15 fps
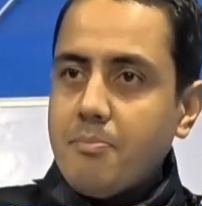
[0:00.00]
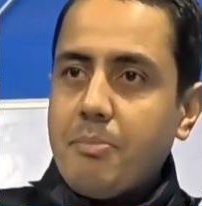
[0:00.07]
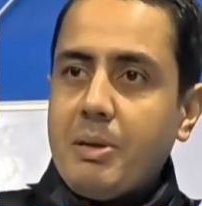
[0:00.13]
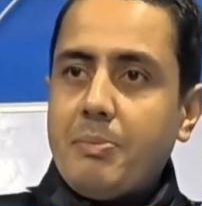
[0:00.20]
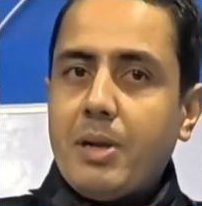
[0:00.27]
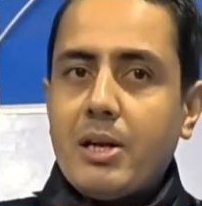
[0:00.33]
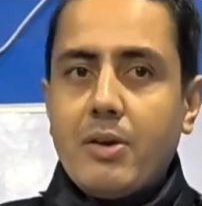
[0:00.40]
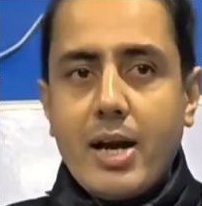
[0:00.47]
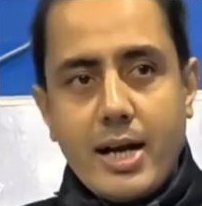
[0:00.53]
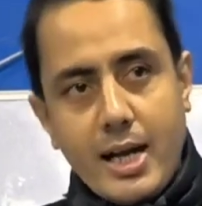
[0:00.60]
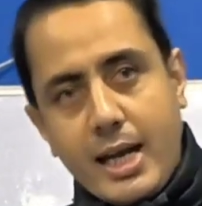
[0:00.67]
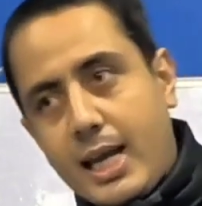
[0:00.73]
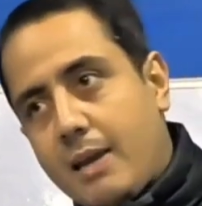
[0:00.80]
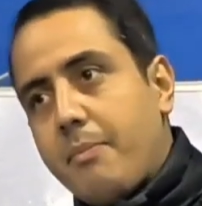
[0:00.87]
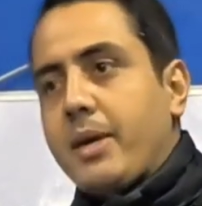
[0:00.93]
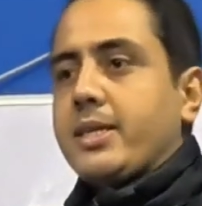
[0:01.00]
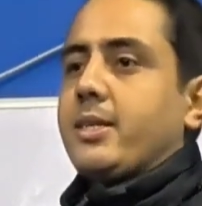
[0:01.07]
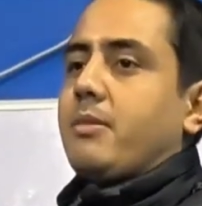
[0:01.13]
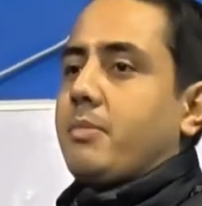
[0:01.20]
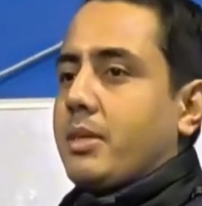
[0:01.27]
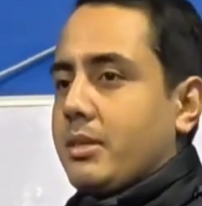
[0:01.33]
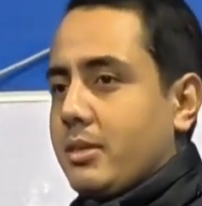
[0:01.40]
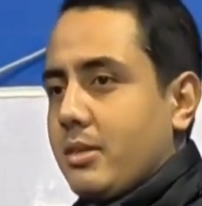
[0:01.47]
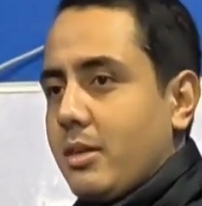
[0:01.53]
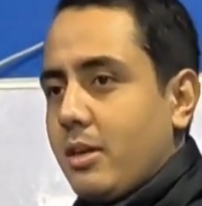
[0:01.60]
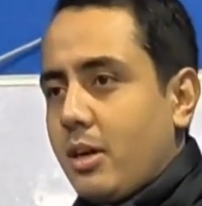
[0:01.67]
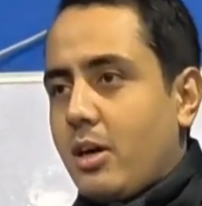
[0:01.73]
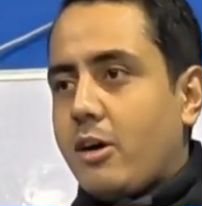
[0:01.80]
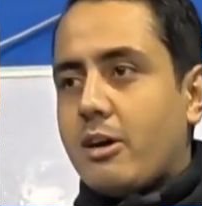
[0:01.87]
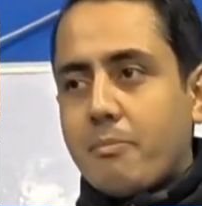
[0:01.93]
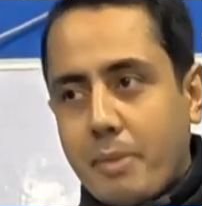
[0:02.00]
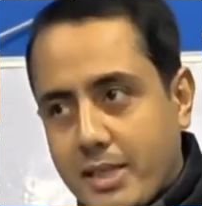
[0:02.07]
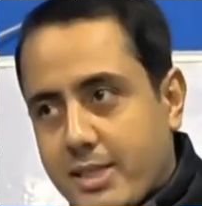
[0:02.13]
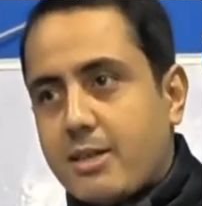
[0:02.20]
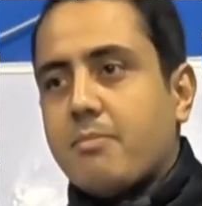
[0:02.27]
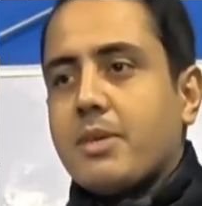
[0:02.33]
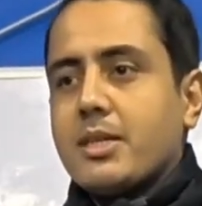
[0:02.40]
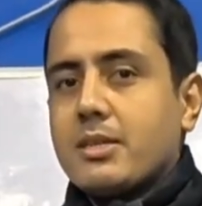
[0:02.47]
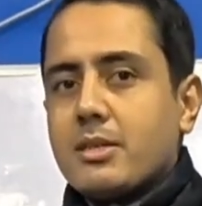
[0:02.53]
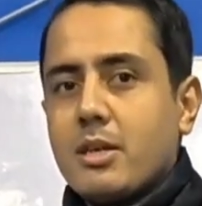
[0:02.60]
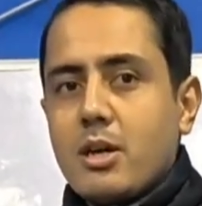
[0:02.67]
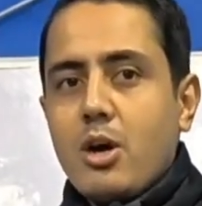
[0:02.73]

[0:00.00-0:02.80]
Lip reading: people write A measurement or measurement.